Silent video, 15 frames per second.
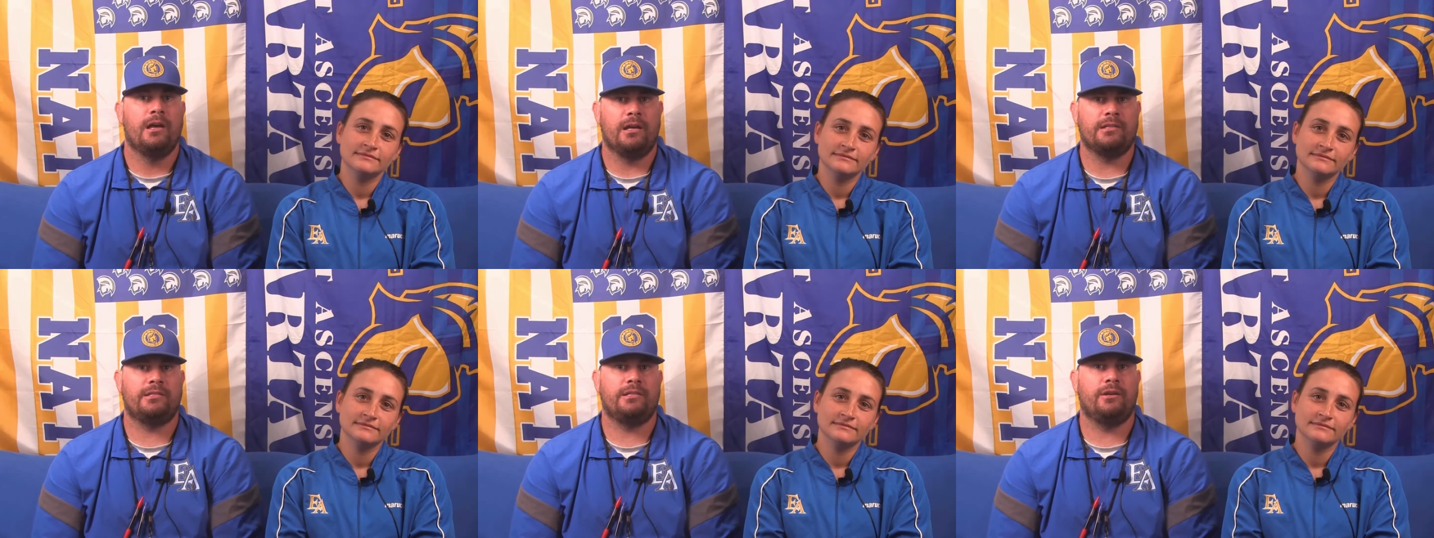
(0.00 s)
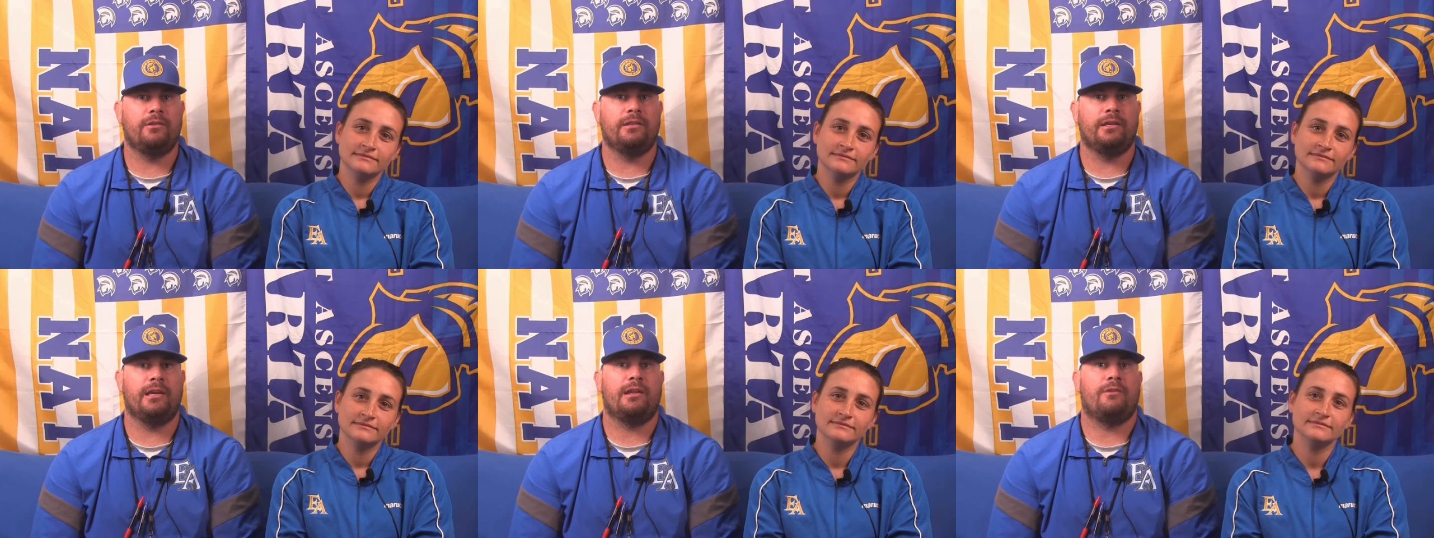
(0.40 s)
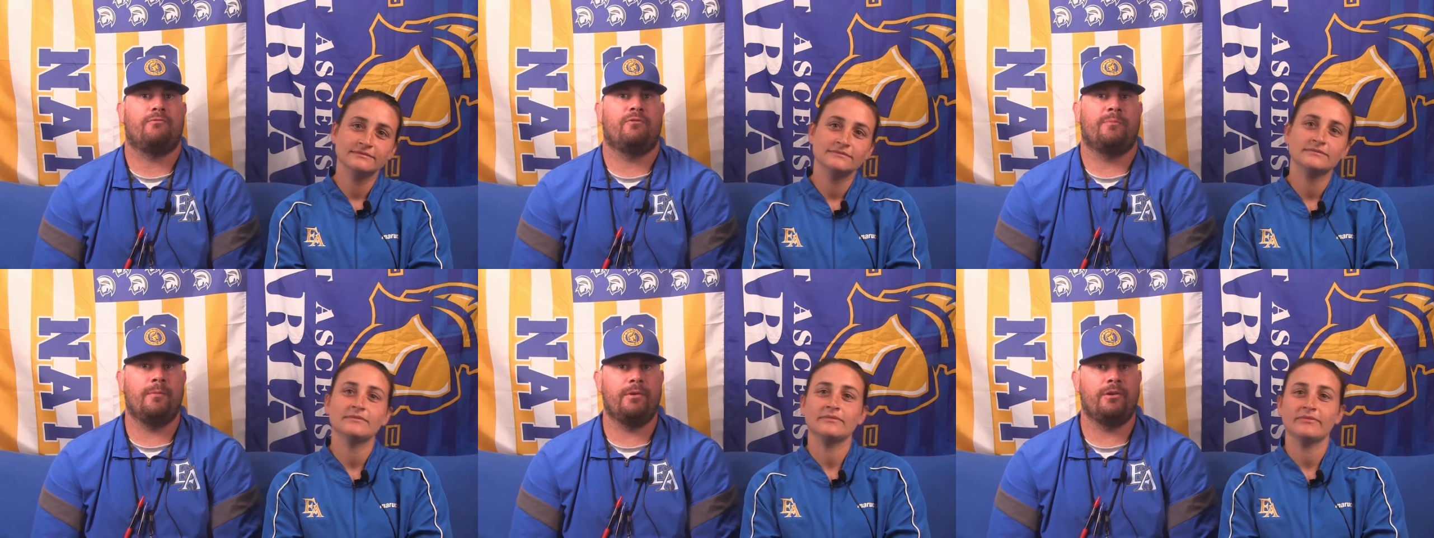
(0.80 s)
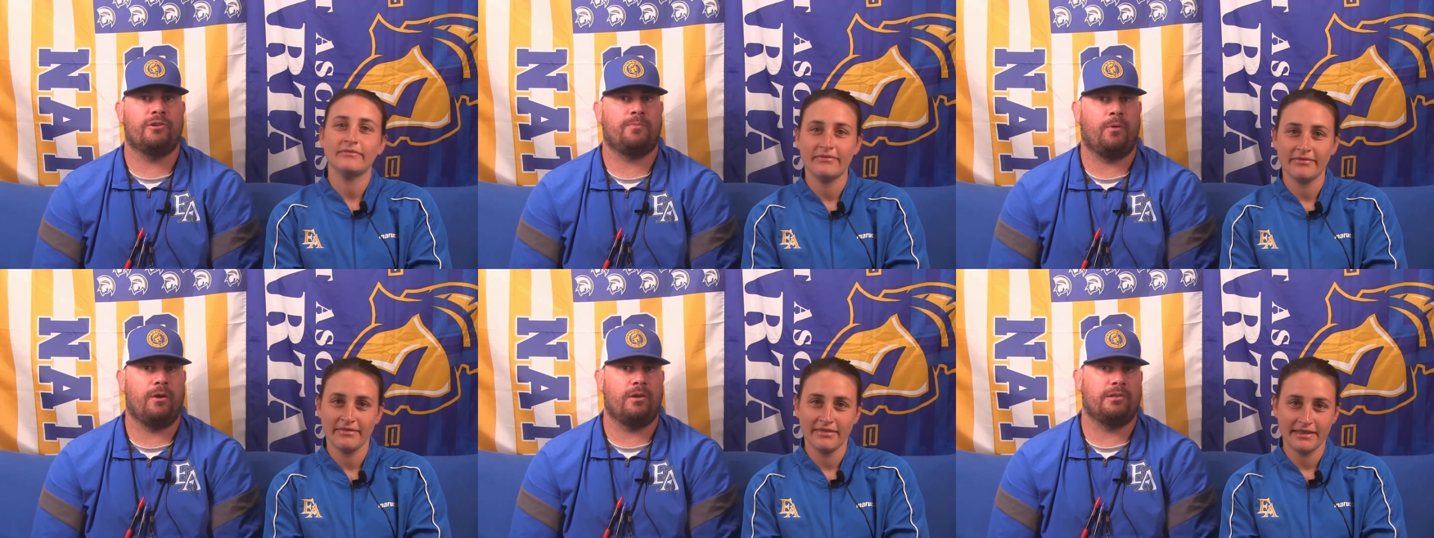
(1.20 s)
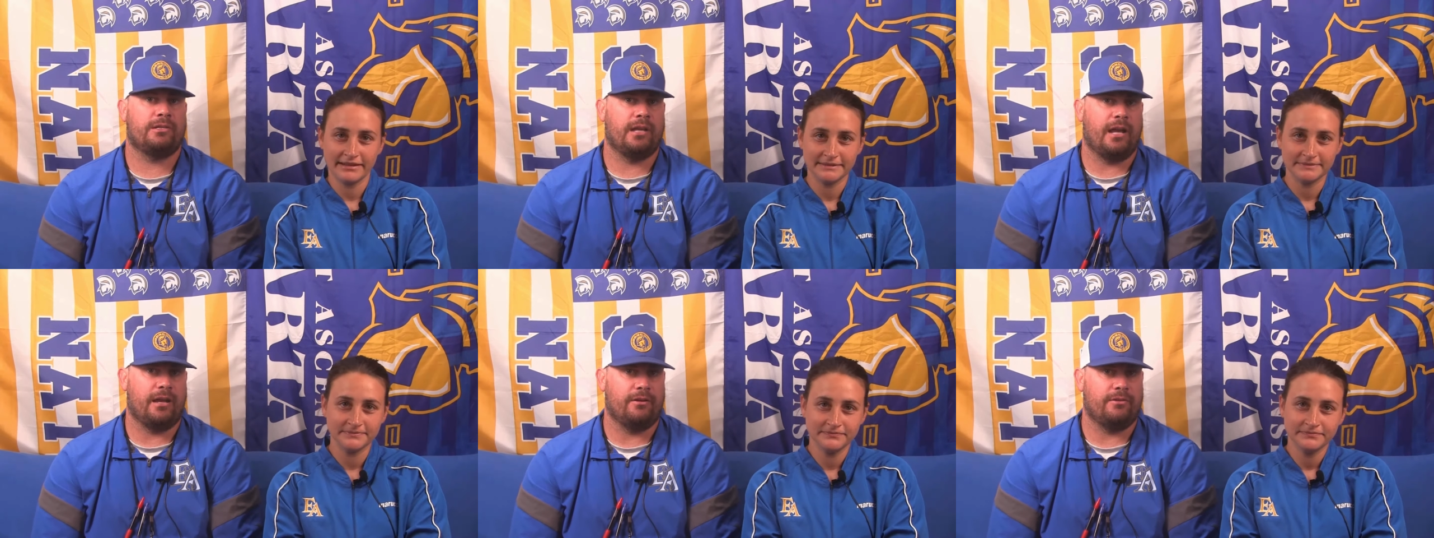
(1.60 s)
Speaker 1: Until then, remember your Spartan
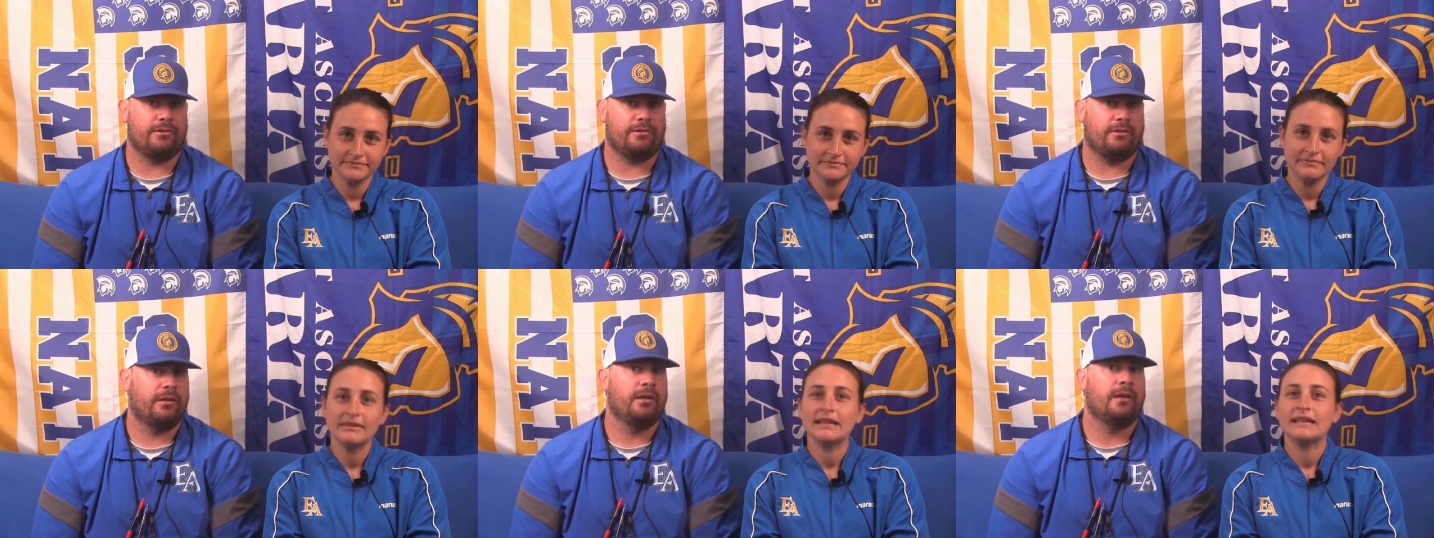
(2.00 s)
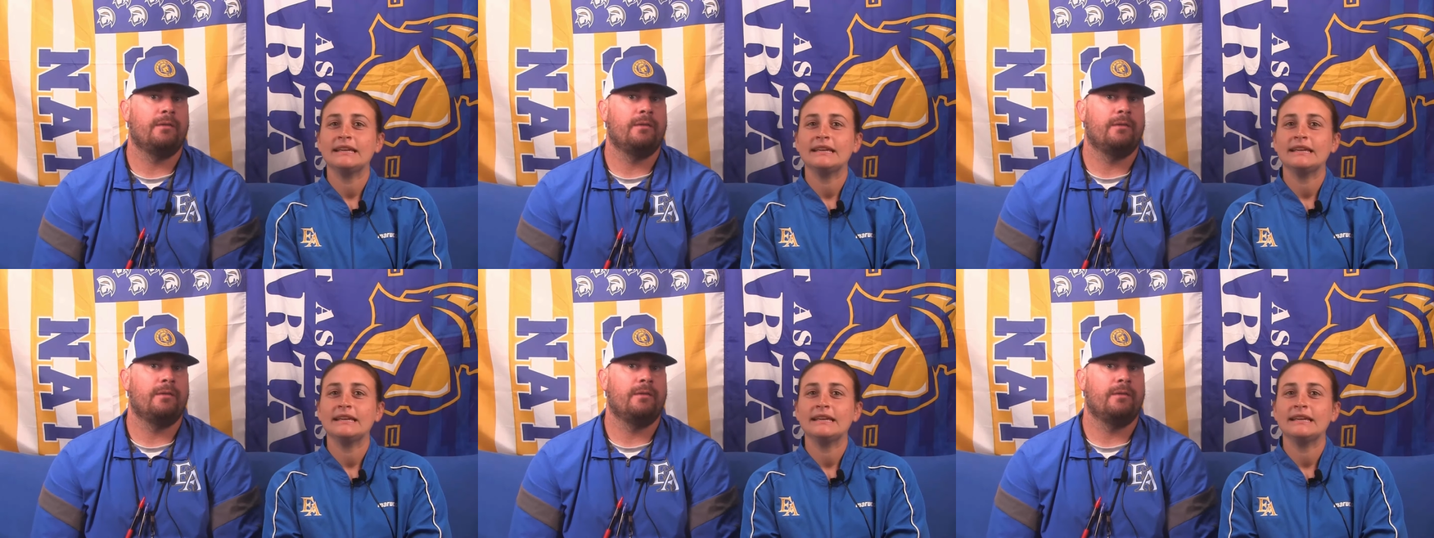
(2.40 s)
standards.